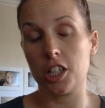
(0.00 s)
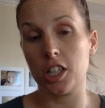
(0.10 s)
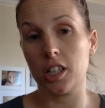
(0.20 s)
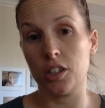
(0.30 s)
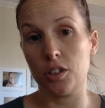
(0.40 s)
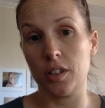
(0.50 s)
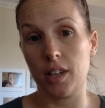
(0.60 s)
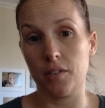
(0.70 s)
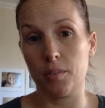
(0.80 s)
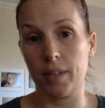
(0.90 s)
and she can do
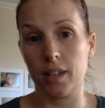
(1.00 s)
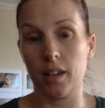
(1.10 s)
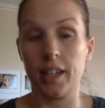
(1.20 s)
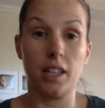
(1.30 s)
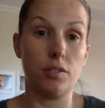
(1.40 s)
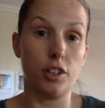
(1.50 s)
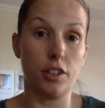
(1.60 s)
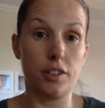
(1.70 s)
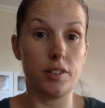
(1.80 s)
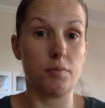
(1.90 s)
that for me. I need
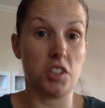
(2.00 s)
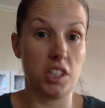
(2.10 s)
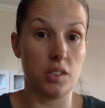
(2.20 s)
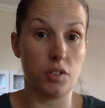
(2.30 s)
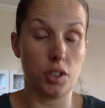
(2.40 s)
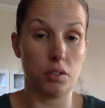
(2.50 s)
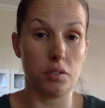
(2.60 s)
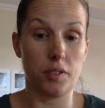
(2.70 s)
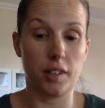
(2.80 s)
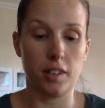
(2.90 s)
photos, she's a
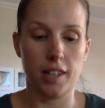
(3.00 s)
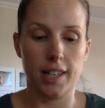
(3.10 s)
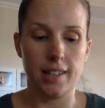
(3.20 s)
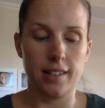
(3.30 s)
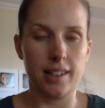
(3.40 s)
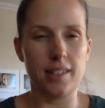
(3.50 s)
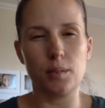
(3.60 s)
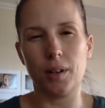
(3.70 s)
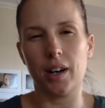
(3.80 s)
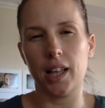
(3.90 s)
photographer. So this
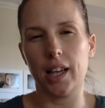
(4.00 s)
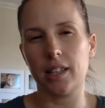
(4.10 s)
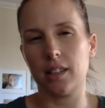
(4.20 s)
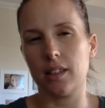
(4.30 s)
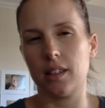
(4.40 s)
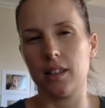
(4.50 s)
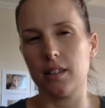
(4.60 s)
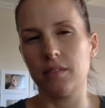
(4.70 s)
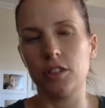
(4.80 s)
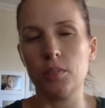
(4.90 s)
is where I like to
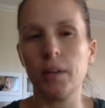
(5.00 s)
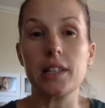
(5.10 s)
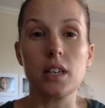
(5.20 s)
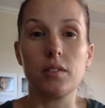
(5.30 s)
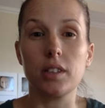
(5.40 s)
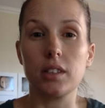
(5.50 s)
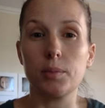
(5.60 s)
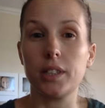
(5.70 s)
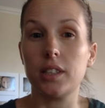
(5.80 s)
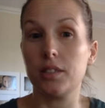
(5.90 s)
view myself a
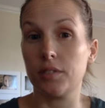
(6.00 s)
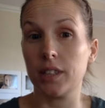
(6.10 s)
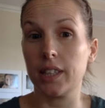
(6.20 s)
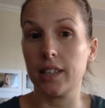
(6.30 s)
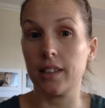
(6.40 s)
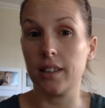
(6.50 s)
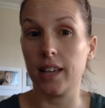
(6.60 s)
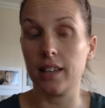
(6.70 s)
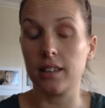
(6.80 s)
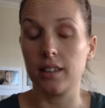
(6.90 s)
little bit differently than
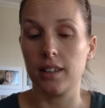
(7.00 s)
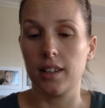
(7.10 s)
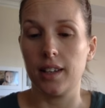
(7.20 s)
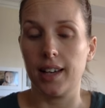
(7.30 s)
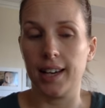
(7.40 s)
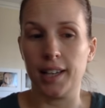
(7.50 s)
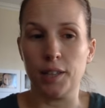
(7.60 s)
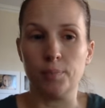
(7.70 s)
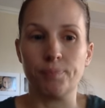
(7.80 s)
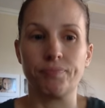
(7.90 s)
that.
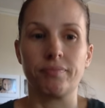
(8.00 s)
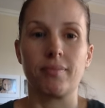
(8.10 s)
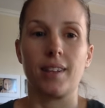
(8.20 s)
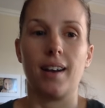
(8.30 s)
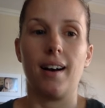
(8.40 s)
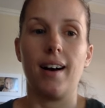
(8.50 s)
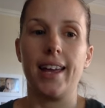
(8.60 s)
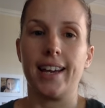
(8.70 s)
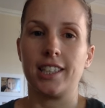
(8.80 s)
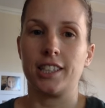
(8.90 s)
Um, I
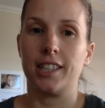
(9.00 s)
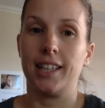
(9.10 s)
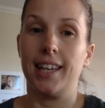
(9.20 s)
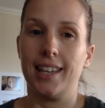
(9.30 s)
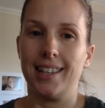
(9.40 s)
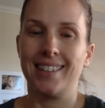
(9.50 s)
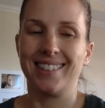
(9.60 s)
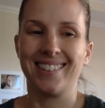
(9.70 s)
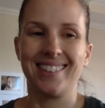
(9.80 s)
actually